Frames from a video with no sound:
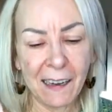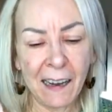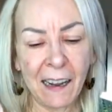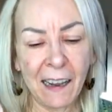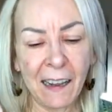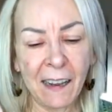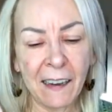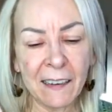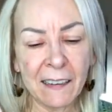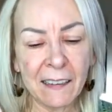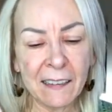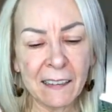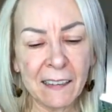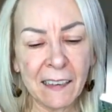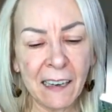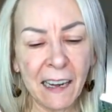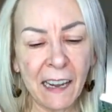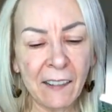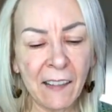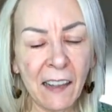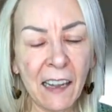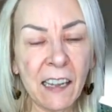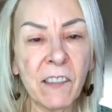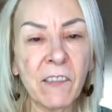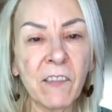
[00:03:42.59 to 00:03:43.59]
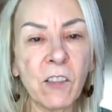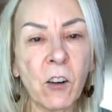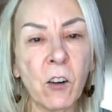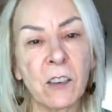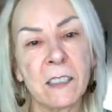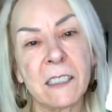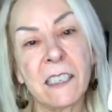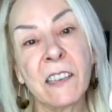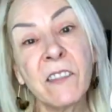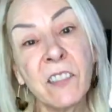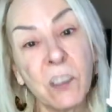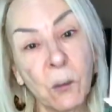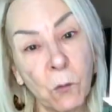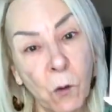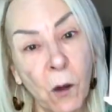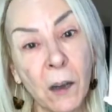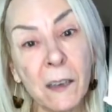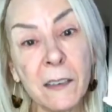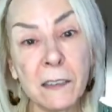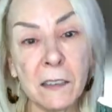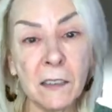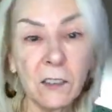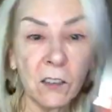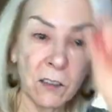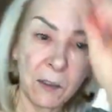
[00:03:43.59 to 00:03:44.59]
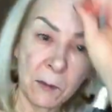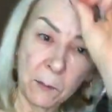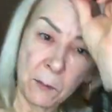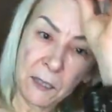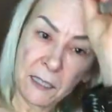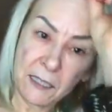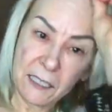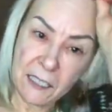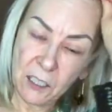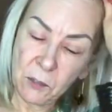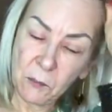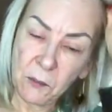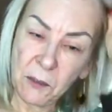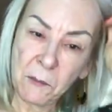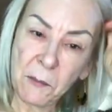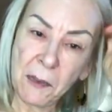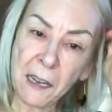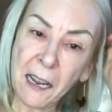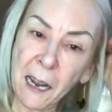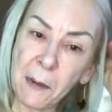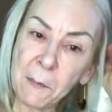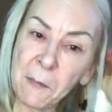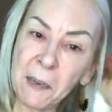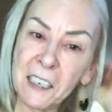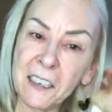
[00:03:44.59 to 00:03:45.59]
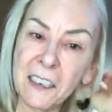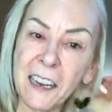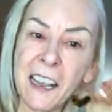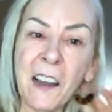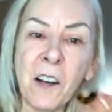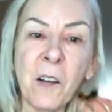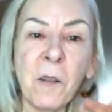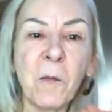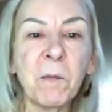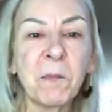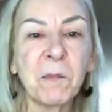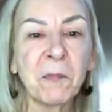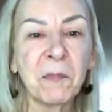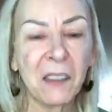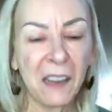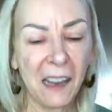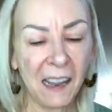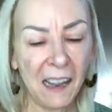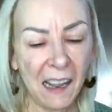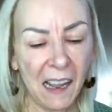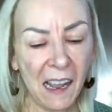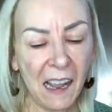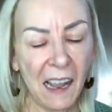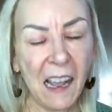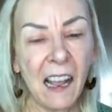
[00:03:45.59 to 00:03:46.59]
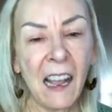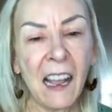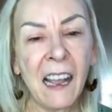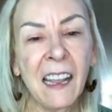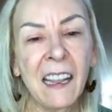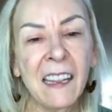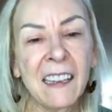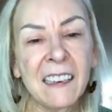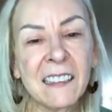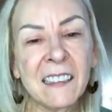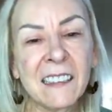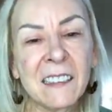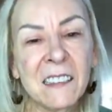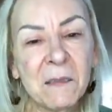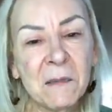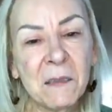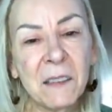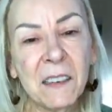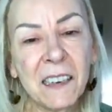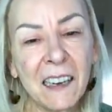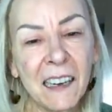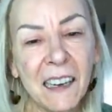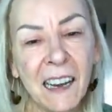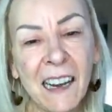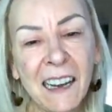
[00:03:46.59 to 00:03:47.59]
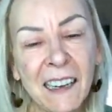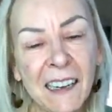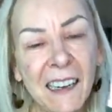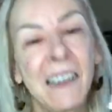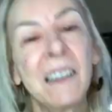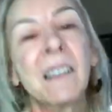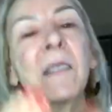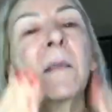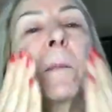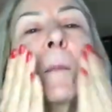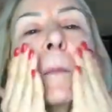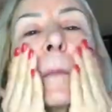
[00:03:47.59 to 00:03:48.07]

And and then of course, if you wanted to do the business with me, I'm here to help. And and